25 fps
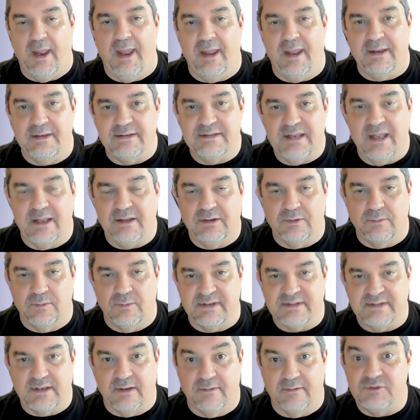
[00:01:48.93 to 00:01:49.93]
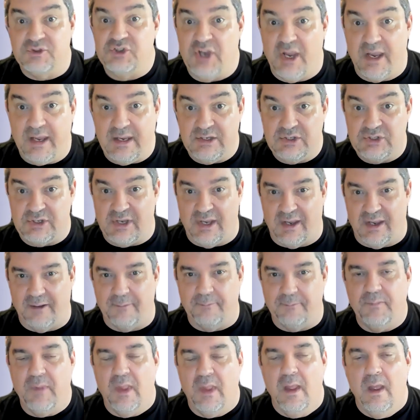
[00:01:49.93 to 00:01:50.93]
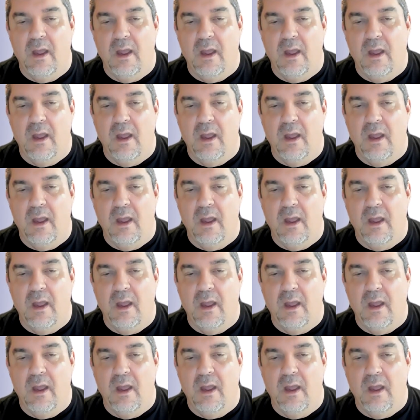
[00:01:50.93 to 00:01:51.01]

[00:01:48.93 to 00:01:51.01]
and take the risk of changing